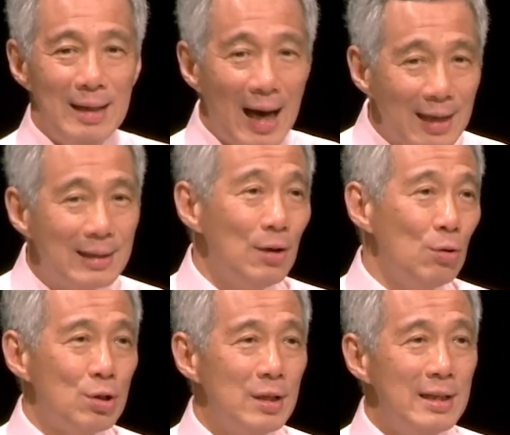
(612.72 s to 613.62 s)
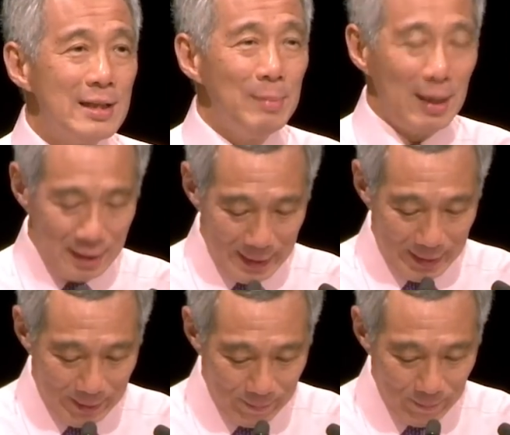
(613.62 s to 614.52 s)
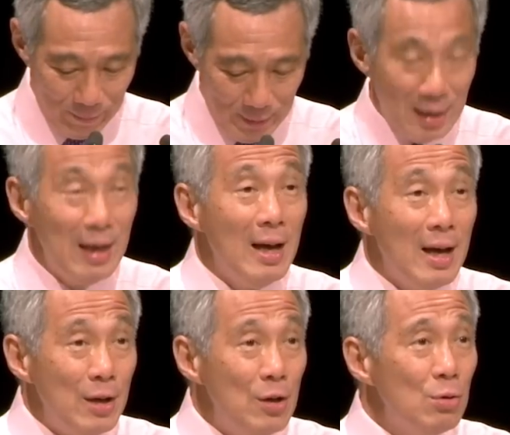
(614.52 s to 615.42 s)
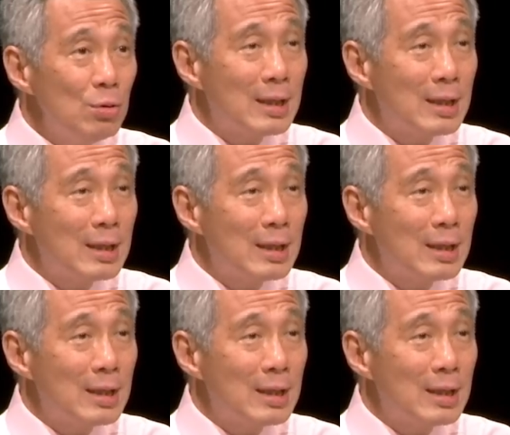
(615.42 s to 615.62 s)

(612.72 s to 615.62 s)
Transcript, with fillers: The Arctic Ocean is melting. New